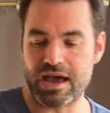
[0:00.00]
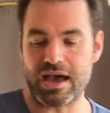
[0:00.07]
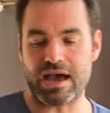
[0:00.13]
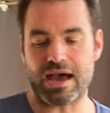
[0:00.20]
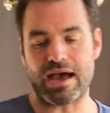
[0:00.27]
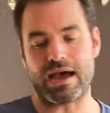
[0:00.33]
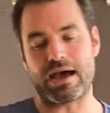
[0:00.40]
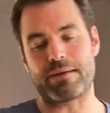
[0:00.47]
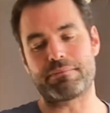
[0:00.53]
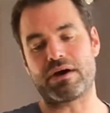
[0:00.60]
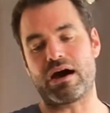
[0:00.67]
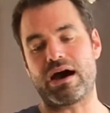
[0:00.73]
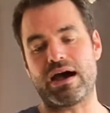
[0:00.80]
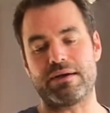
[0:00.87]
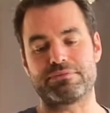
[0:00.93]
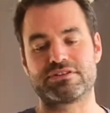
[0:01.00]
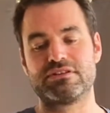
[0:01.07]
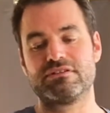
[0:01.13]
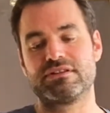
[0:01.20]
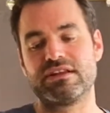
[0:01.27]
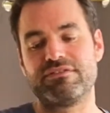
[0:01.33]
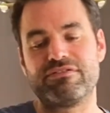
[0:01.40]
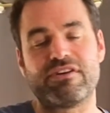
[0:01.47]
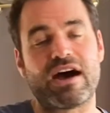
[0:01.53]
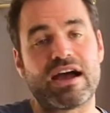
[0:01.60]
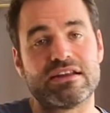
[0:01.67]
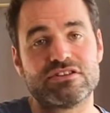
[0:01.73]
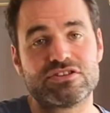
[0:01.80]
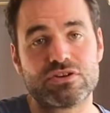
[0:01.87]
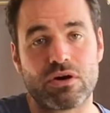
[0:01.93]
are absolutely
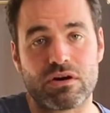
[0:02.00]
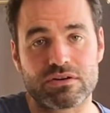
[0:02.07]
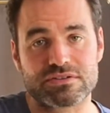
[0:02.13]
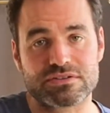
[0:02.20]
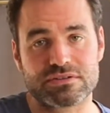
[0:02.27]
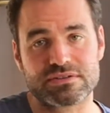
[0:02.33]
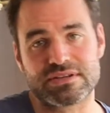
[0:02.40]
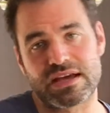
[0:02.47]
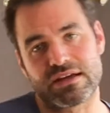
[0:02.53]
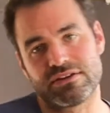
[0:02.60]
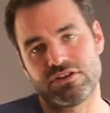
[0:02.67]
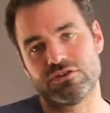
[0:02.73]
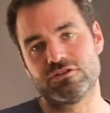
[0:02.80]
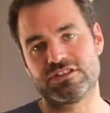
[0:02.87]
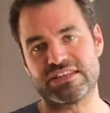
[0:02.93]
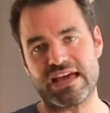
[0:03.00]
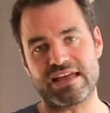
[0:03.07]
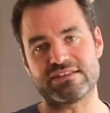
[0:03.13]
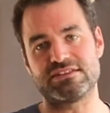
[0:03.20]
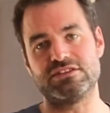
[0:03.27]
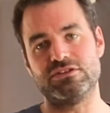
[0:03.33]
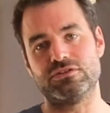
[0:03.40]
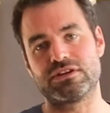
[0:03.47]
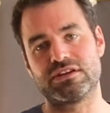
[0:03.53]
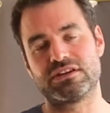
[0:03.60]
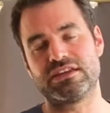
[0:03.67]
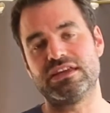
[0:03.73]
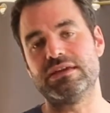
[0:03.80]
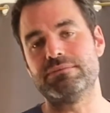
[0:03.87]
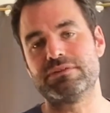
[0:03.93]
fine to also tell you that you can
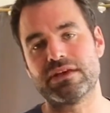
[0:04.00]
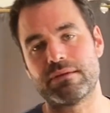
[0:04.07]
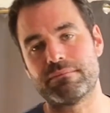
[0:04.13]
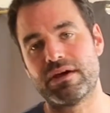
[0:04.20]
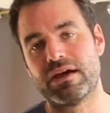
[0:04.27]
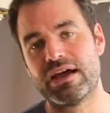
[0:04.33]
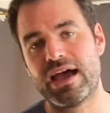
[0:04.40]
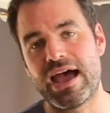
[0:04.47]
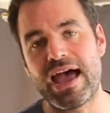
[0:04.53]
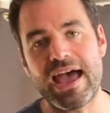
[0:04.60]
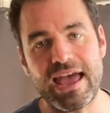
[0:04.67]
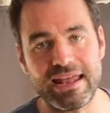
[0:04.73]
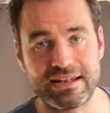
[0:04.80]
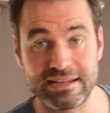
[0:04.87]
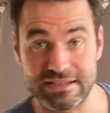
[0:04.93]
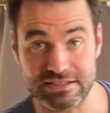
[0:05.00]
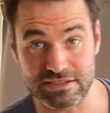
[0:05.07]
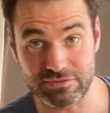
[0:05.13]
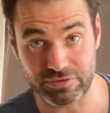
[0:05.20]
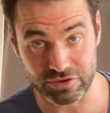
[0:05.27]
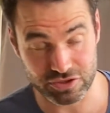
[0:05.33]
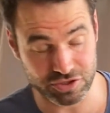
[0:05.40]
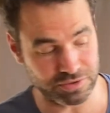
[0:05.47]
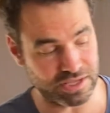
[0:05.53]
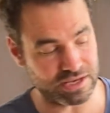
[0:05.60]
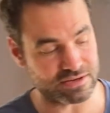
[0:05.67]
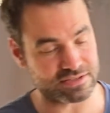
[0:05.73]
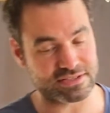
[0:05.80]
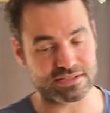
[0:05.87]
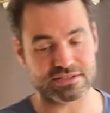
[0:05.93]
keep them at least for 2 years.